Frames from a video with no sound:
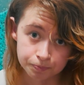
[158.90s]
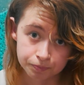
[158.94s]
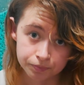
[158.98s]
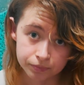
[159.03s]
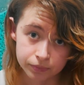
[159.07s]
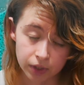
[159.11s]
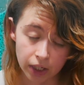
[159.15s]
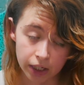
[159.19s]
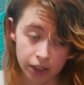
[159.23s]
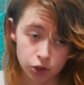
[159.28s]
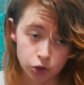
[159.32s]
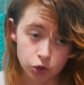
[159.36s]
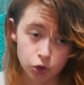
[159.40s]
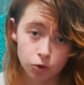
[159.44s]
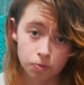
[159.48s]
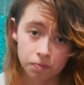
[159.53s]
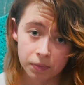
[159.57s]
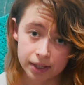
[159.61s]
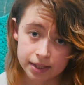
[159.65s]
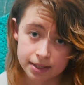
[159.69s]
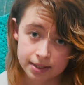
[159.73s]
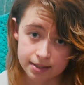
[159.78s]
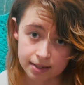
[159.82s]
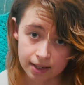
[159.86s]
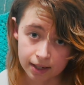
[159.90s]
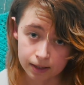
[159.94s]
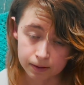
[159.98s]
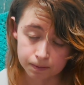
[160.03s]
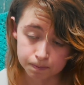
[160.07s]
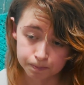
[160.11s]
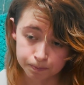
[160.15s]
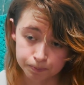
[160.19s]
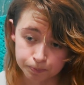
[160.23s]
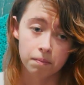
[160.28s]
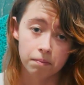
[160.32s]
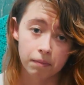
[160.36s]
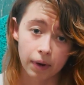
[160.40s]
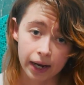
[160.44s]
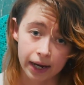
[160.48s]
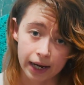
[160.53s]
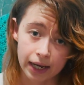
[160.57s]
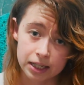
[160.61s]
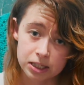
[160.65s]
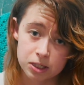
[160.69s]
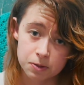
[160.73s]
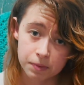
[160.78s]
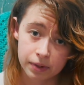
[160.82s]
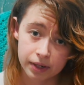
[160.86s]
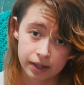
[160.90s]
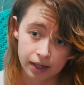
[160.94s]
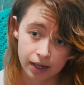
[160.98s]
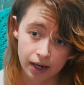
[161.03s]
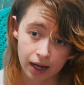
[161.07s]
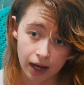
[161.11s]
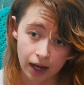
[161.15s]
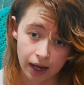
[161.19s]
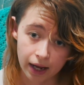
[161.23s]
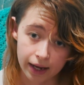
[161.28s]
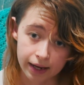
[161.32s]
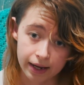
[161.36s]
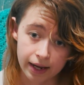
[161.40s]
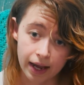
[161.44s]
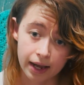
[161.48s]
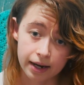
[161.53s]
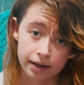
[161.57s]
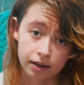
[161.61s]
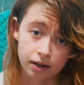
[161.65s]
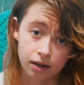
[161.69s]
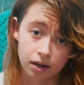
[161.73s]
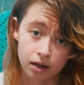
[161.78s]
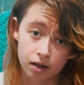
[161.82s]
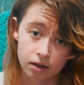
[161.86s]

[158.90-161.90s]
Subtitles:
like 2 months in, my husband and I and a